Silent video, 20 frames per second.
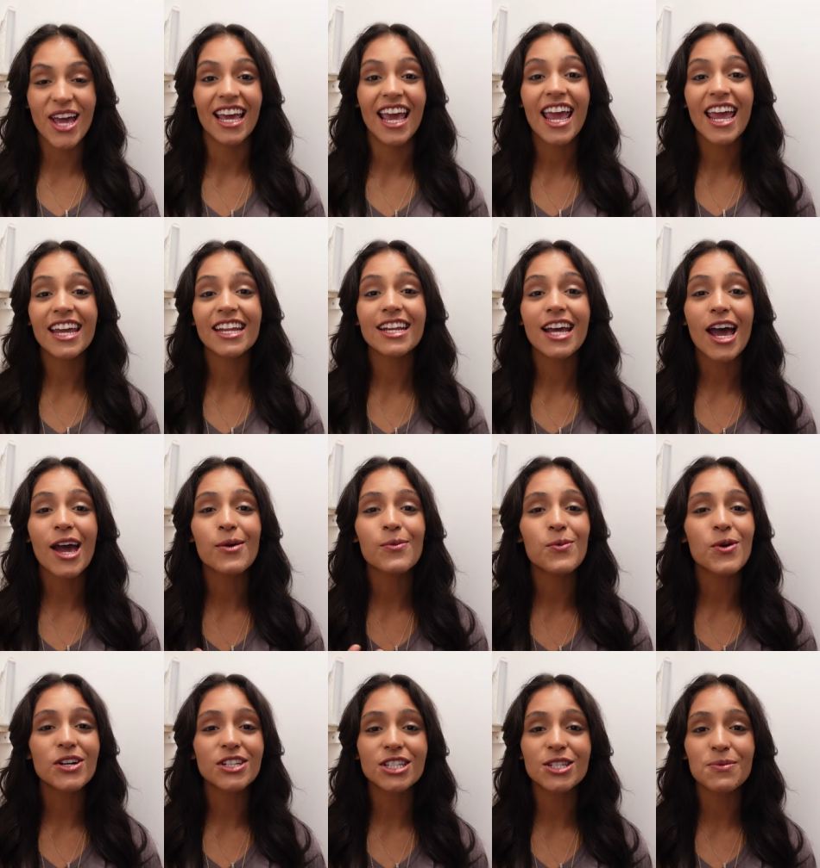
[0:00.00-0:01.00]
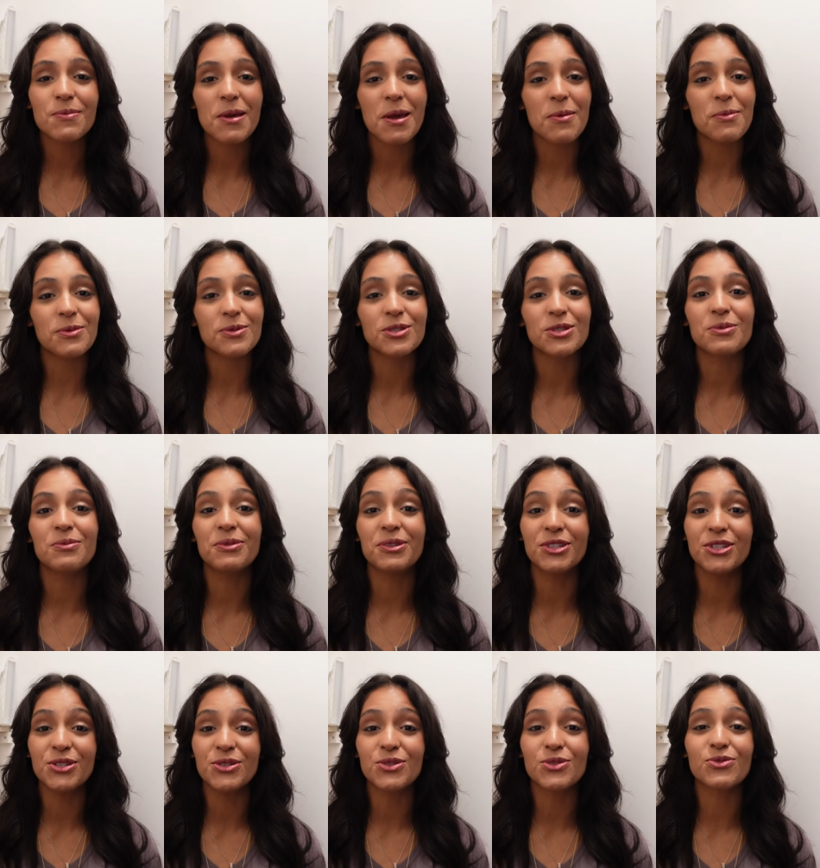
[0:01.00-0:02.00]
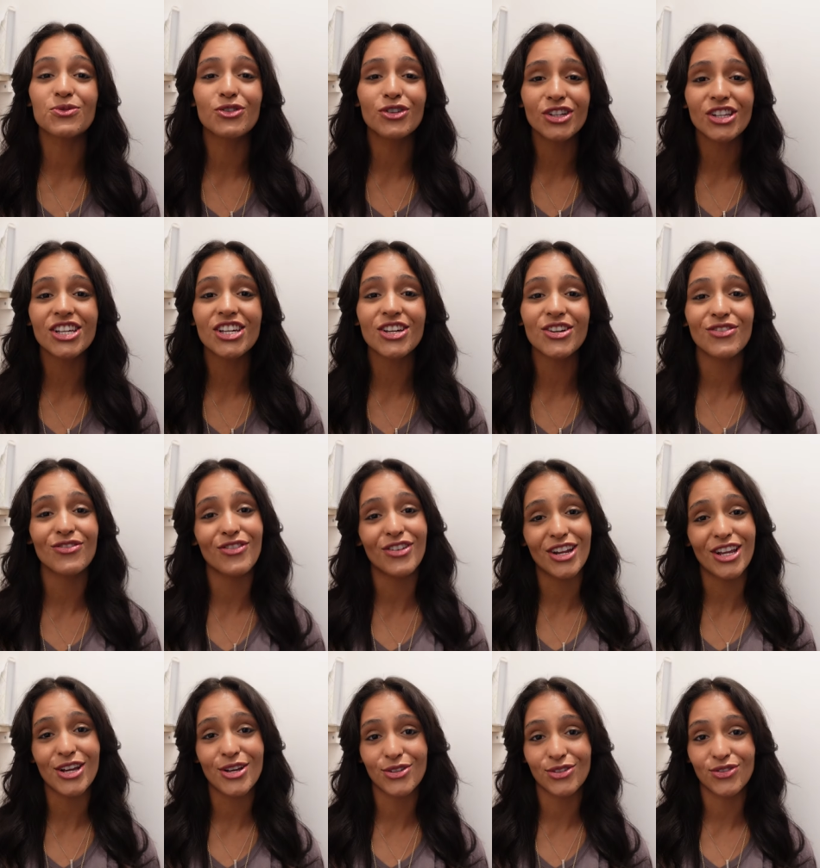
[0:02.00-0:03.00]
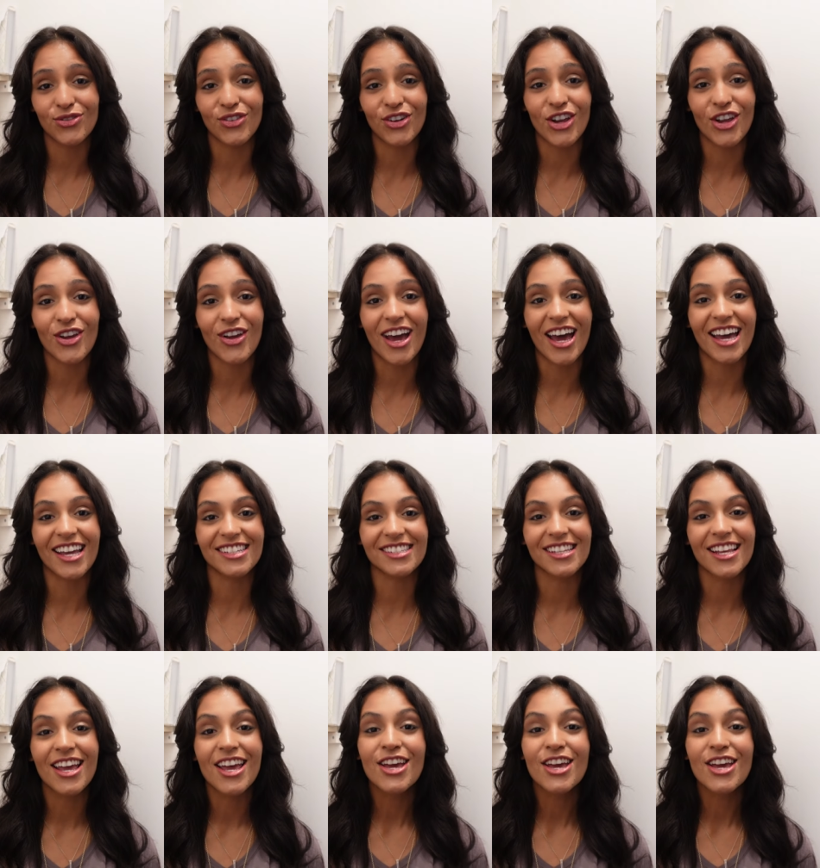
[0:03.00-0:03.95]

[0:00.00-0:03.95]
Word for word: and I want to be able to produce really good videos for you guys.